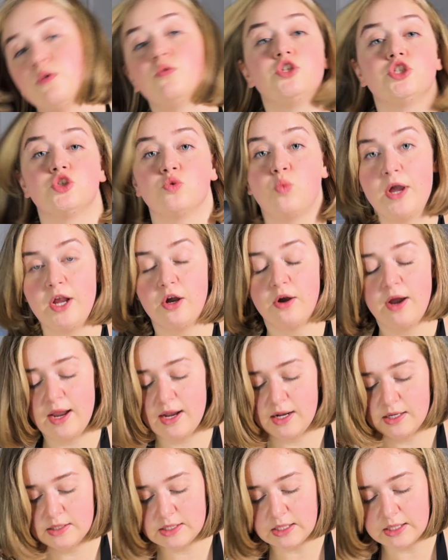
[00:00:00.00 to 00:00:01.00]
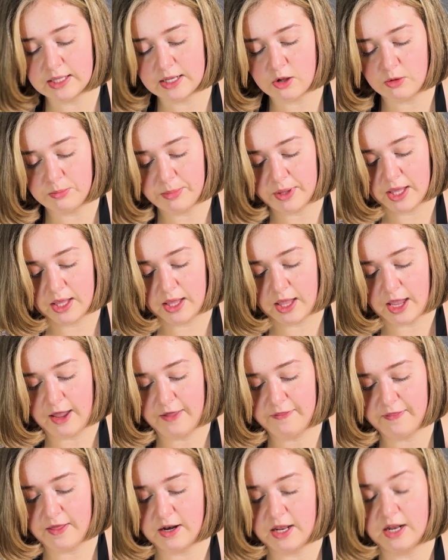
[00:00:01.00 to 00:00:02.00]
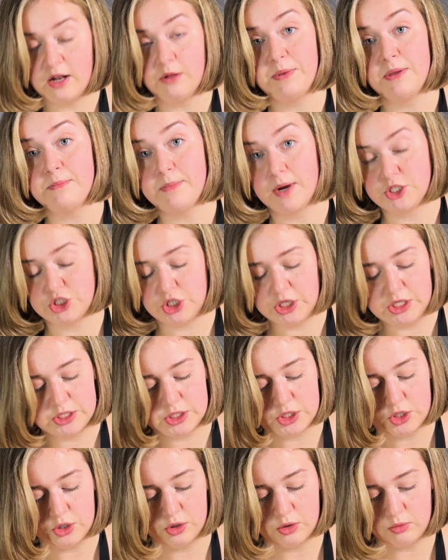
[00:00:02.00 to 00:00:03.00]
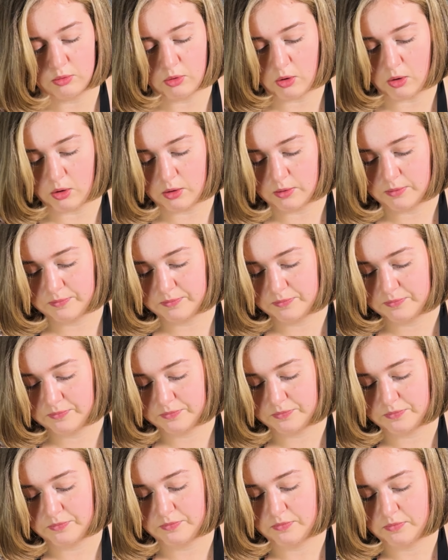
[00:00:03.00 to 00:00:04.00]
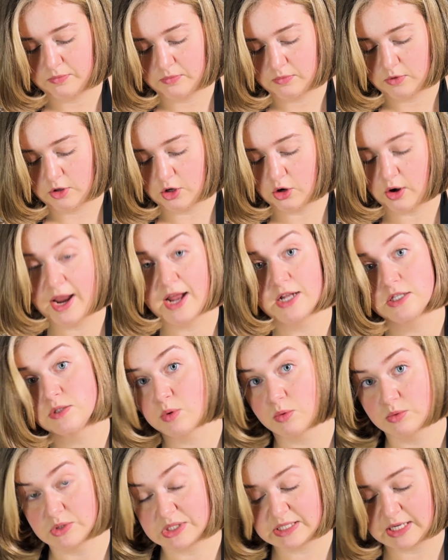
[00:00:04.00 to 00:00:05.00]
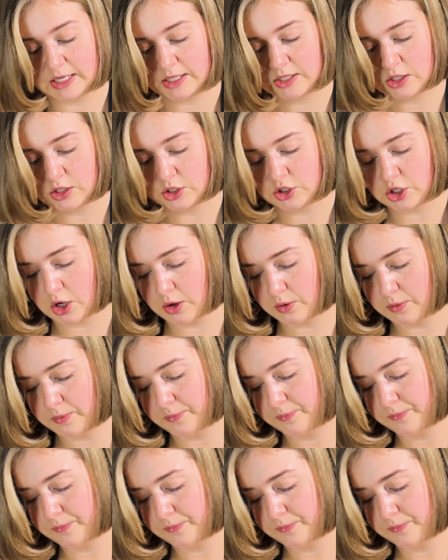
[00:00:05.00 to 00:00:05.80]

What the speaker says: just wet your hands a little bit and then it'll be much easier to roll. Your hands won't stick to the dough.